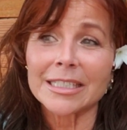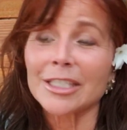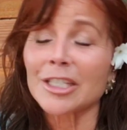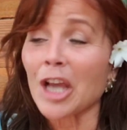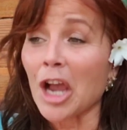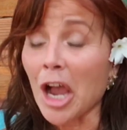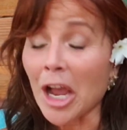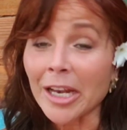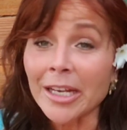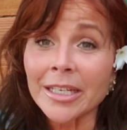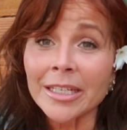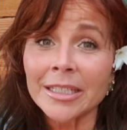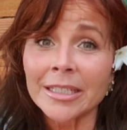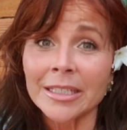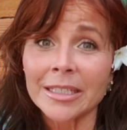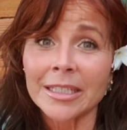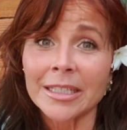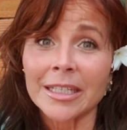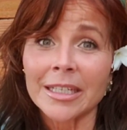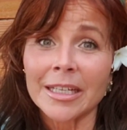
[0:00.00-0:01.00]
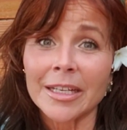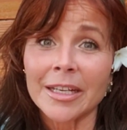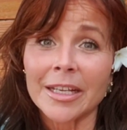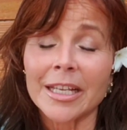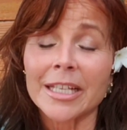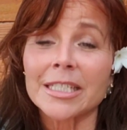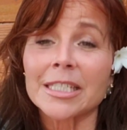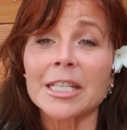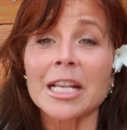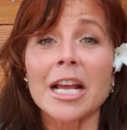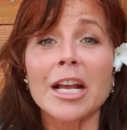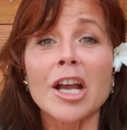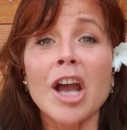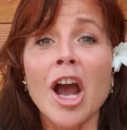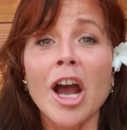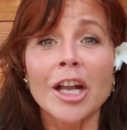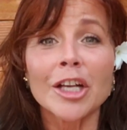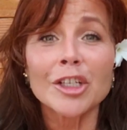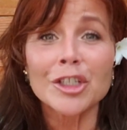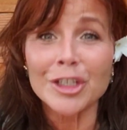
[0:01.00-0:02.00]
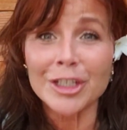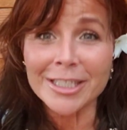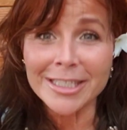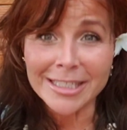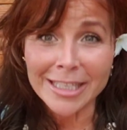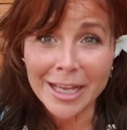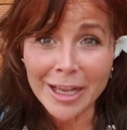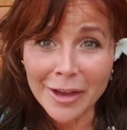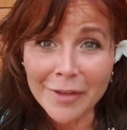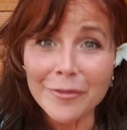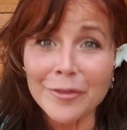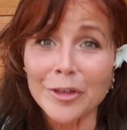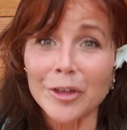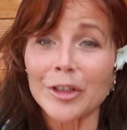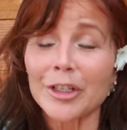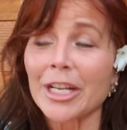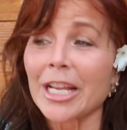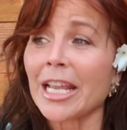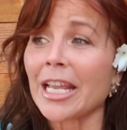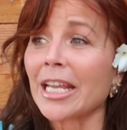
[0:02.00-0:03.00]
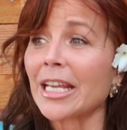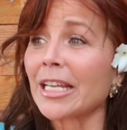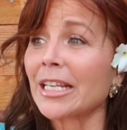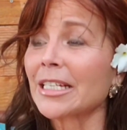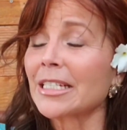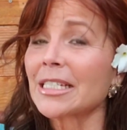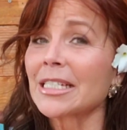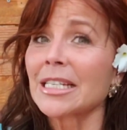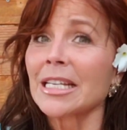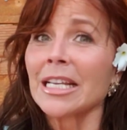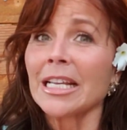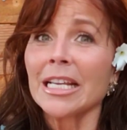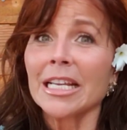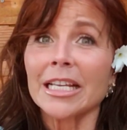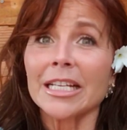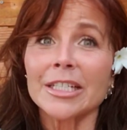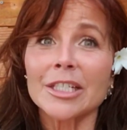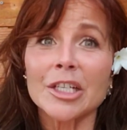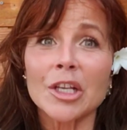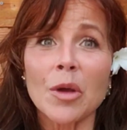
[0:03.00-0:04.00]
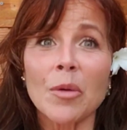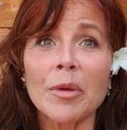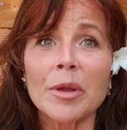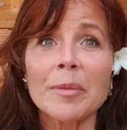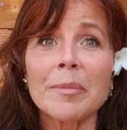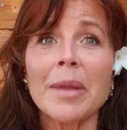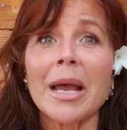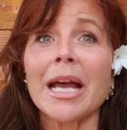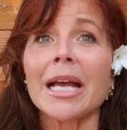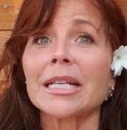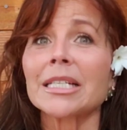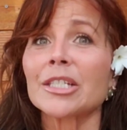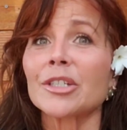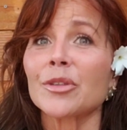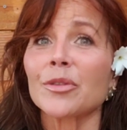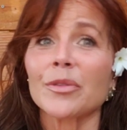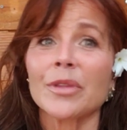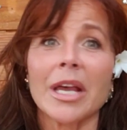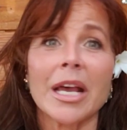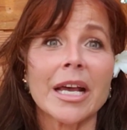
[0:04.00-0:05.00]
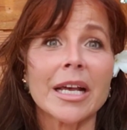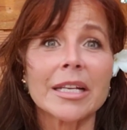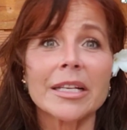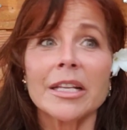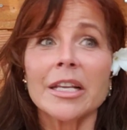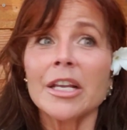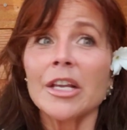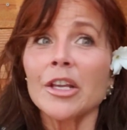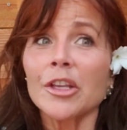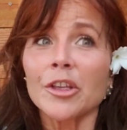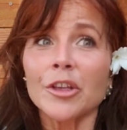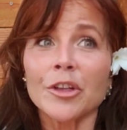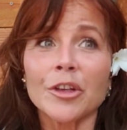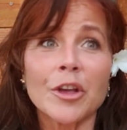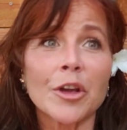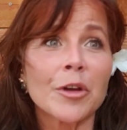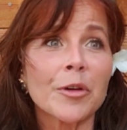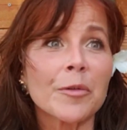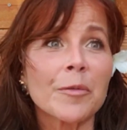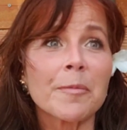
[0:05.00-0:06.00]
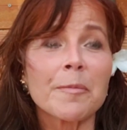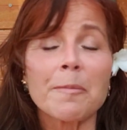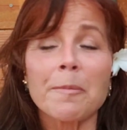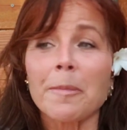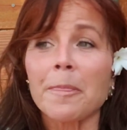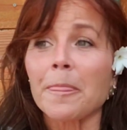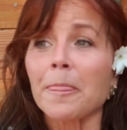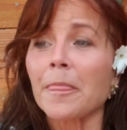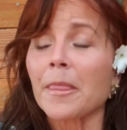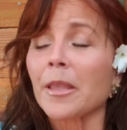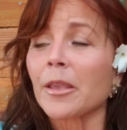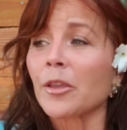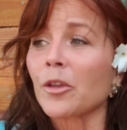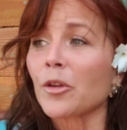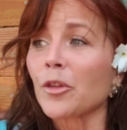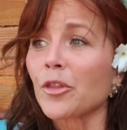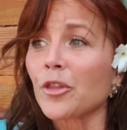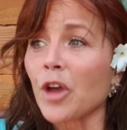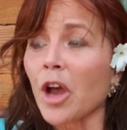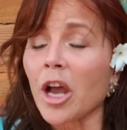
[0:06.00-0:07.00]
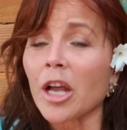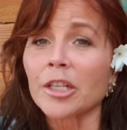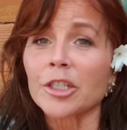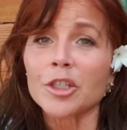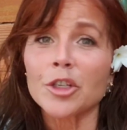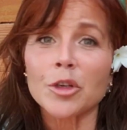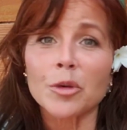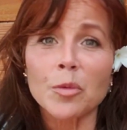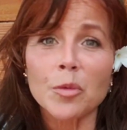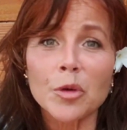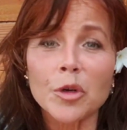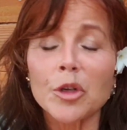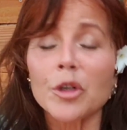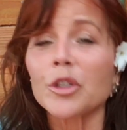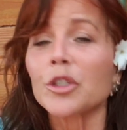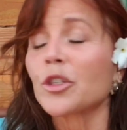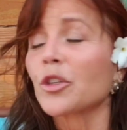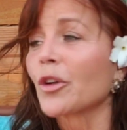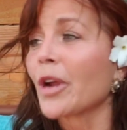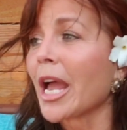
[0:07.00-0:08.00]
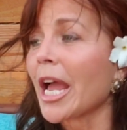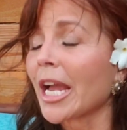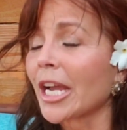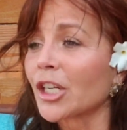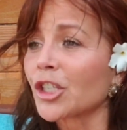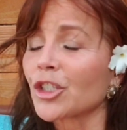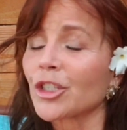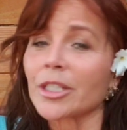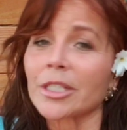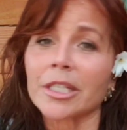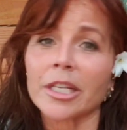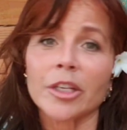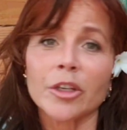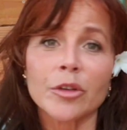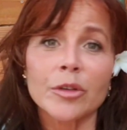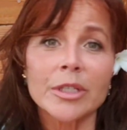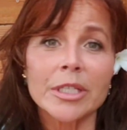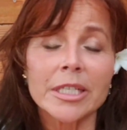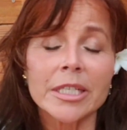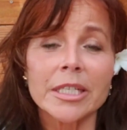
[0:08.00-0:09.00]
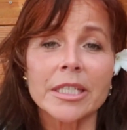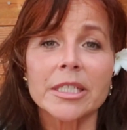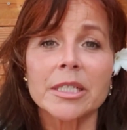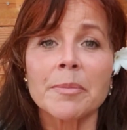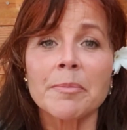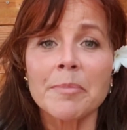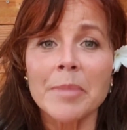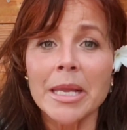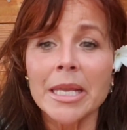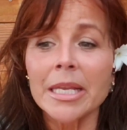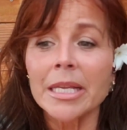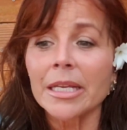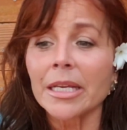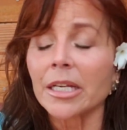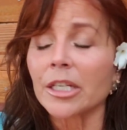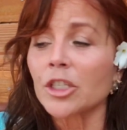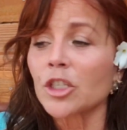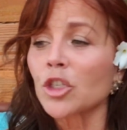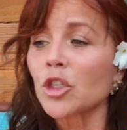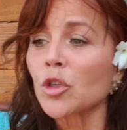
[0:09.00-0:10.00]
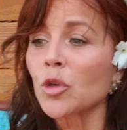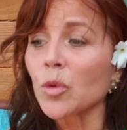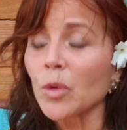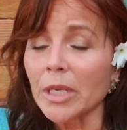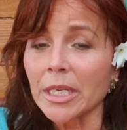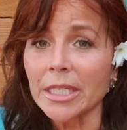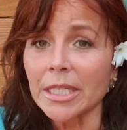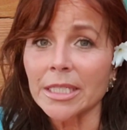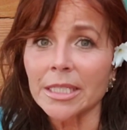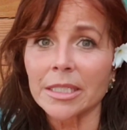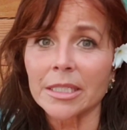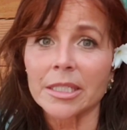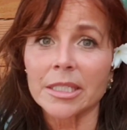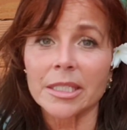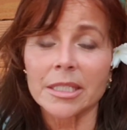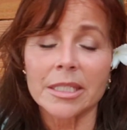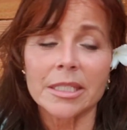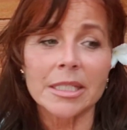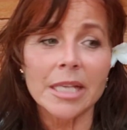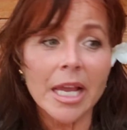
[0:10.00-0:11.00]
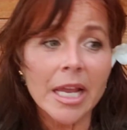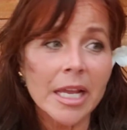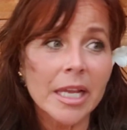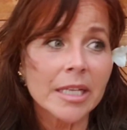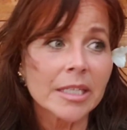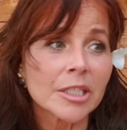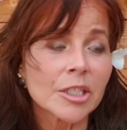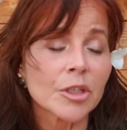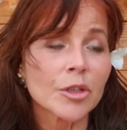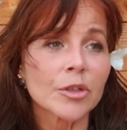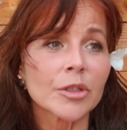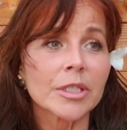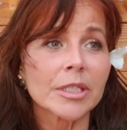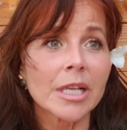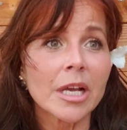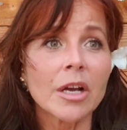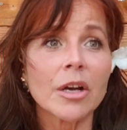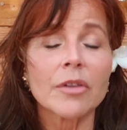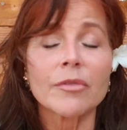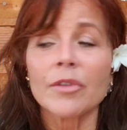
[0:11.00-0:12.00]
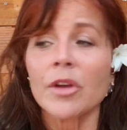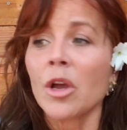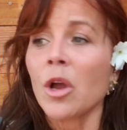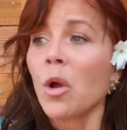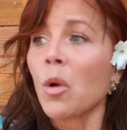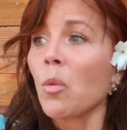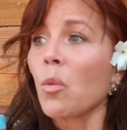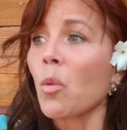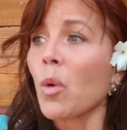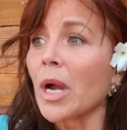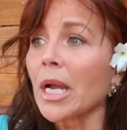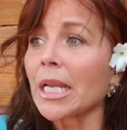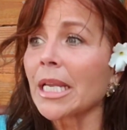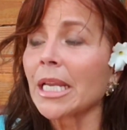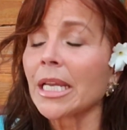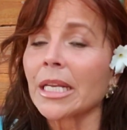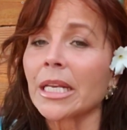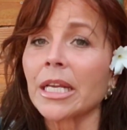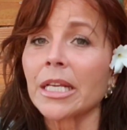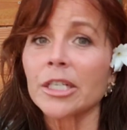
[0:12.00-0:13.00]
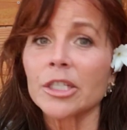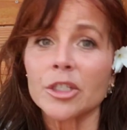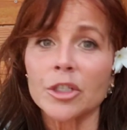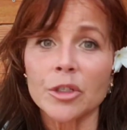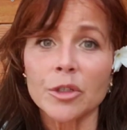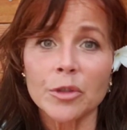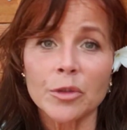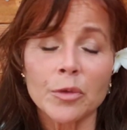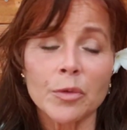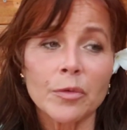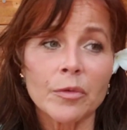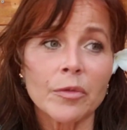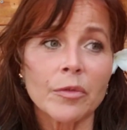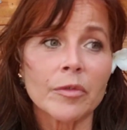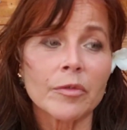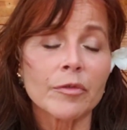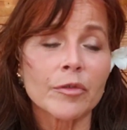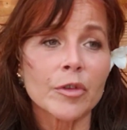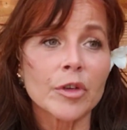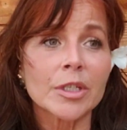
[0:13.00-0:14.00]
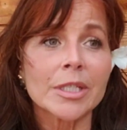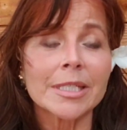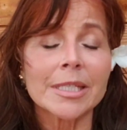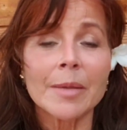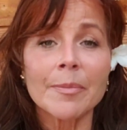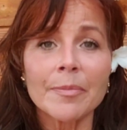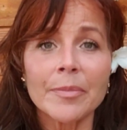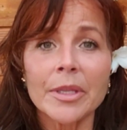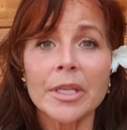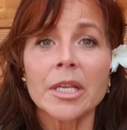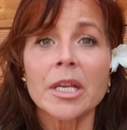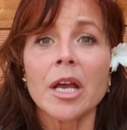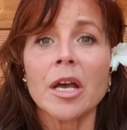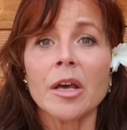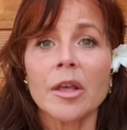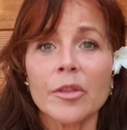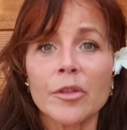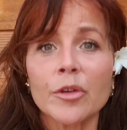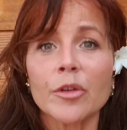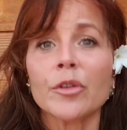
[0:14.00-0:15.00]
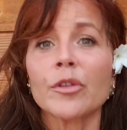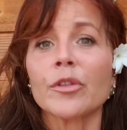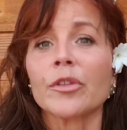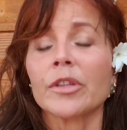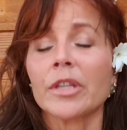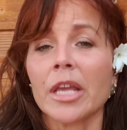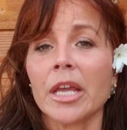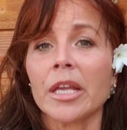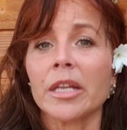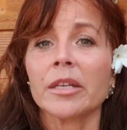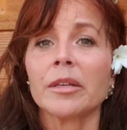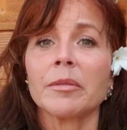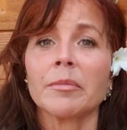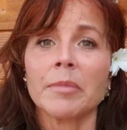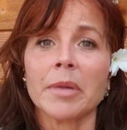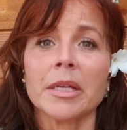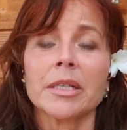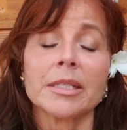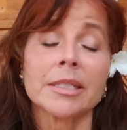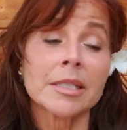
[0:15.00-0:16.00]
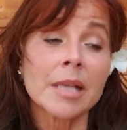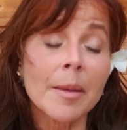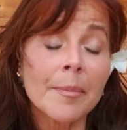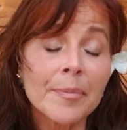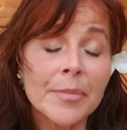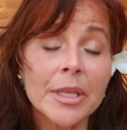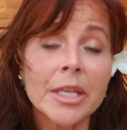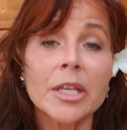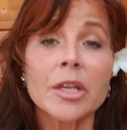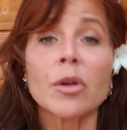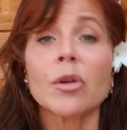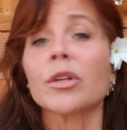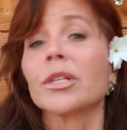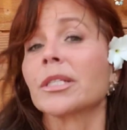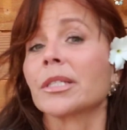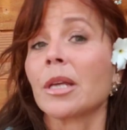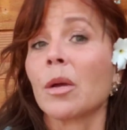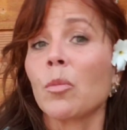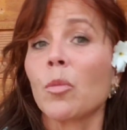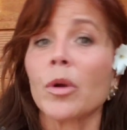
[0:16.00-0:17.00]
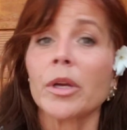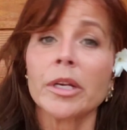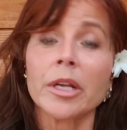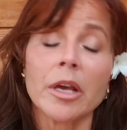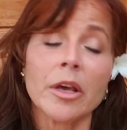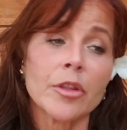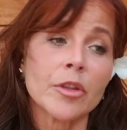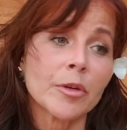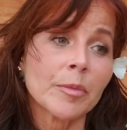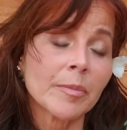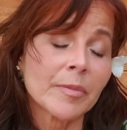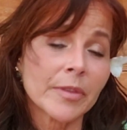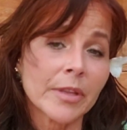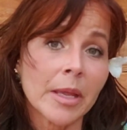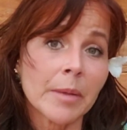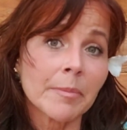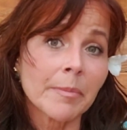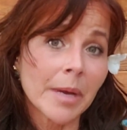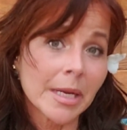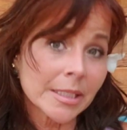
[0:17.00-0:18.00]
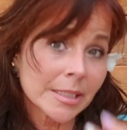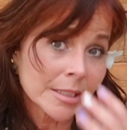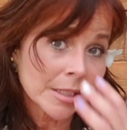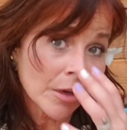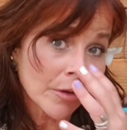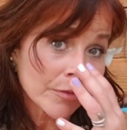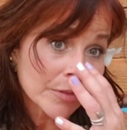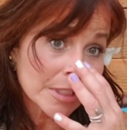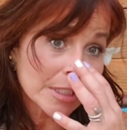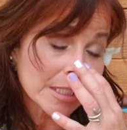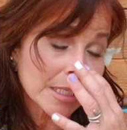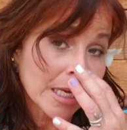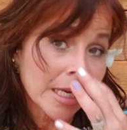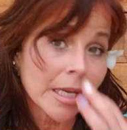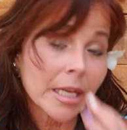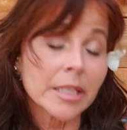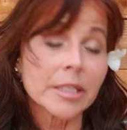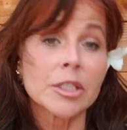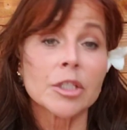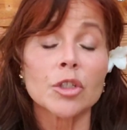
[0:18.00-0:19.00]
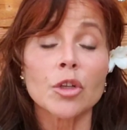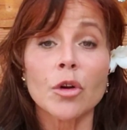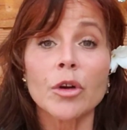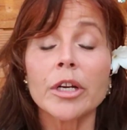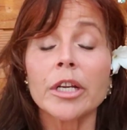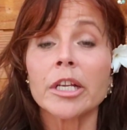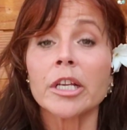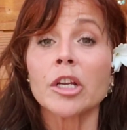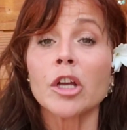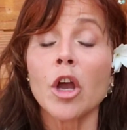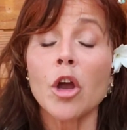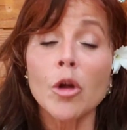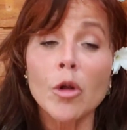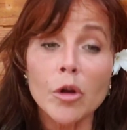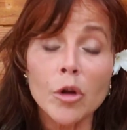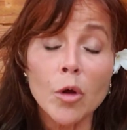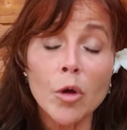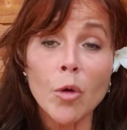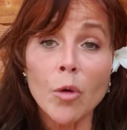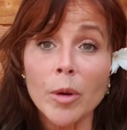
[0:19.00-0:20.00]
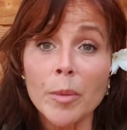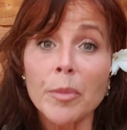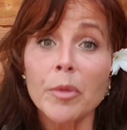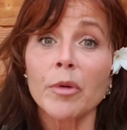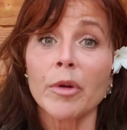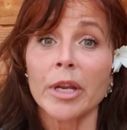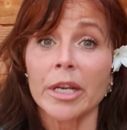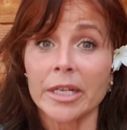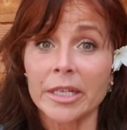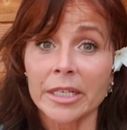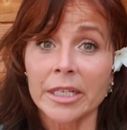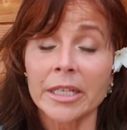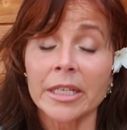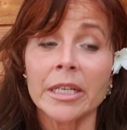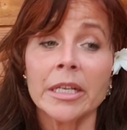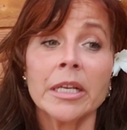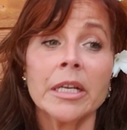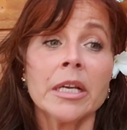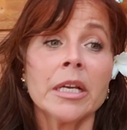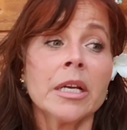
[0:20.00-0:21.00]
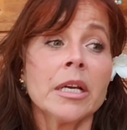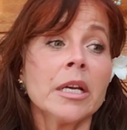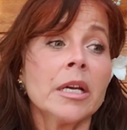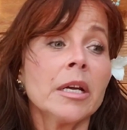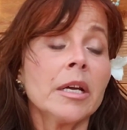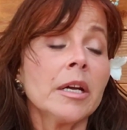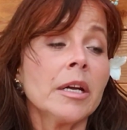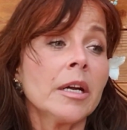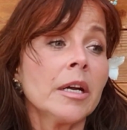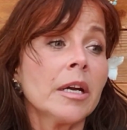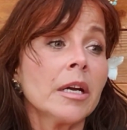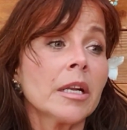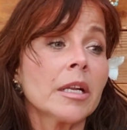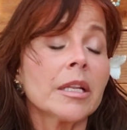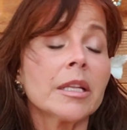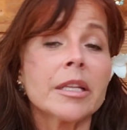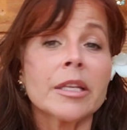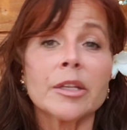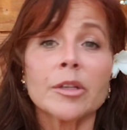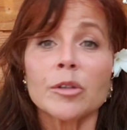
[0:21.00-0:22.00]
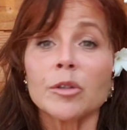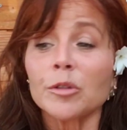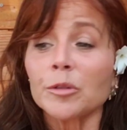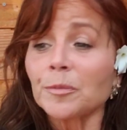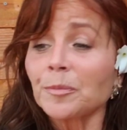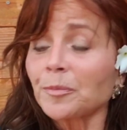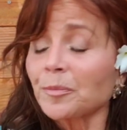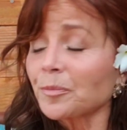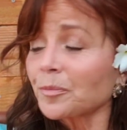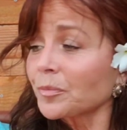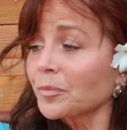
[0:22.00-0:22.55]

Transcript: done. It's a conscious effort. And it's going back to that, your thoughts, your words, your actions, and your deeds. Make a choice to say to yourself, what can I do for something other than my something, or someone other than myself today? And start incorporating little